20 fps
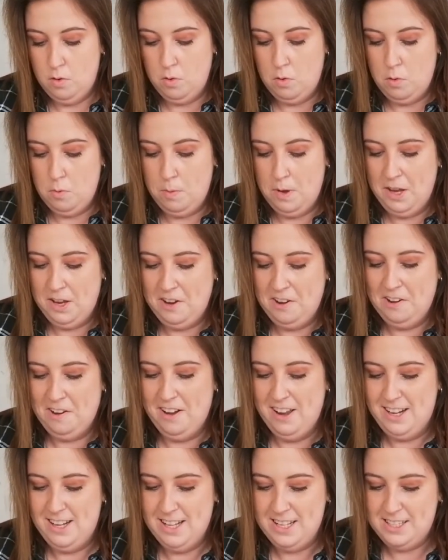Oh my
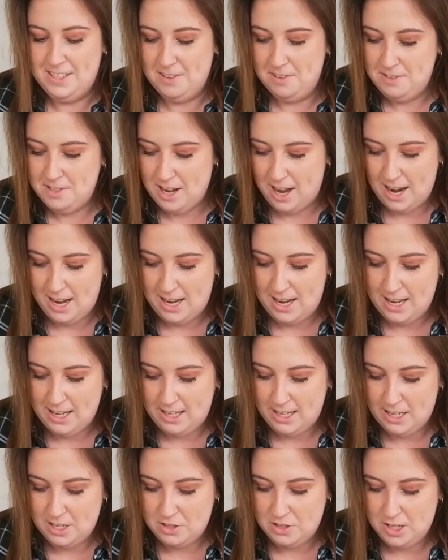god, they're so tiny. It
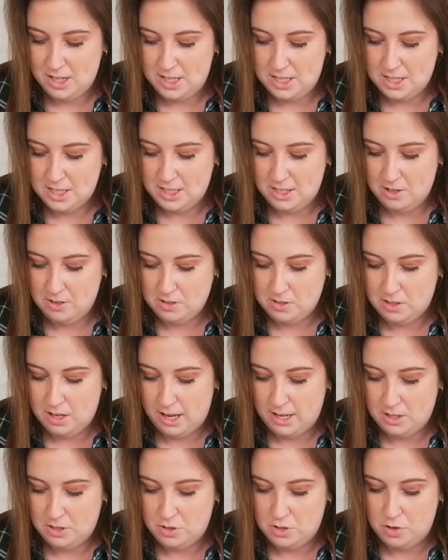literally just looks
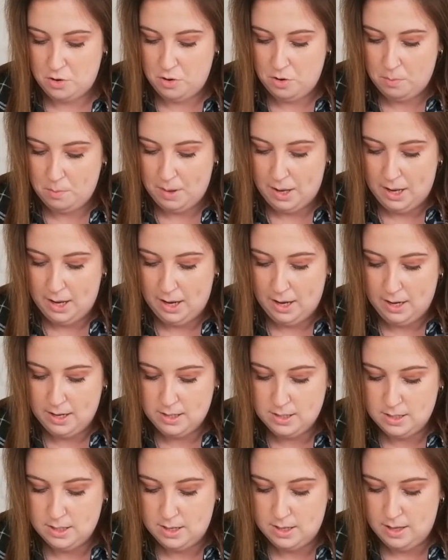like dirt on my
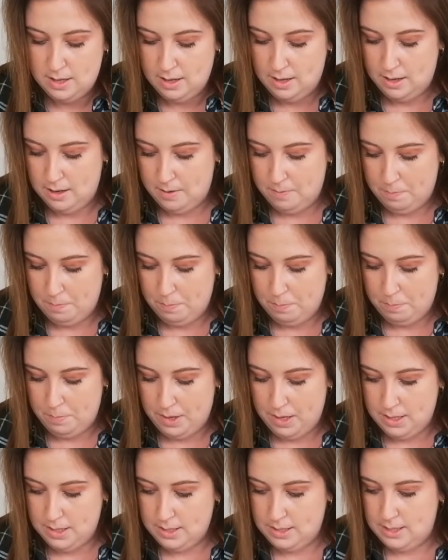hand. But
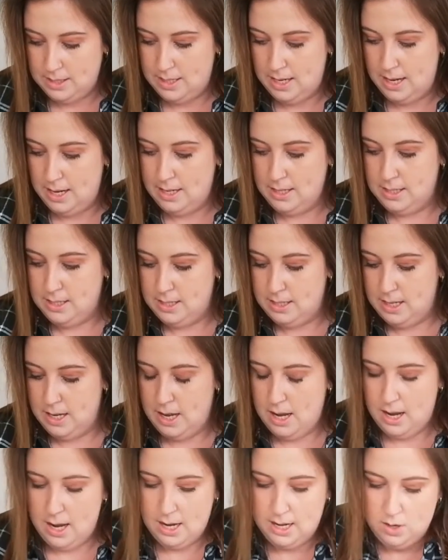it's seeds.
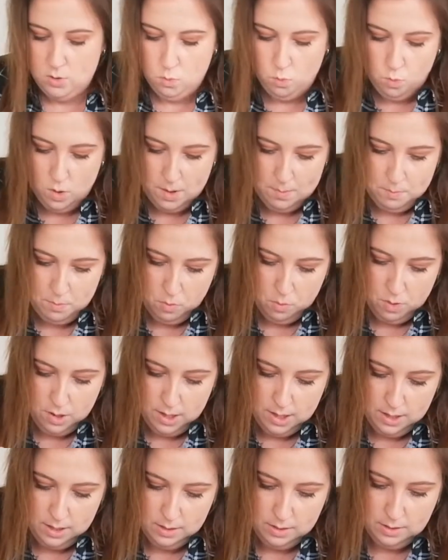I need one
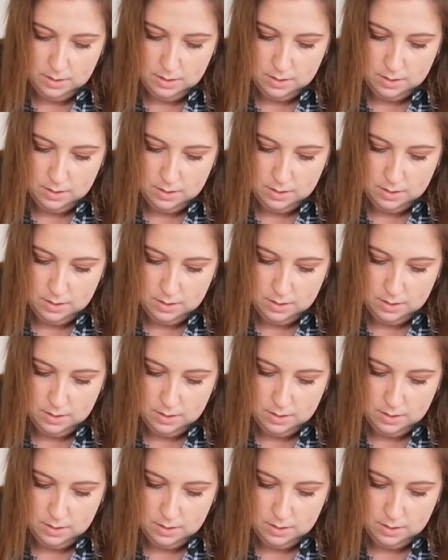more.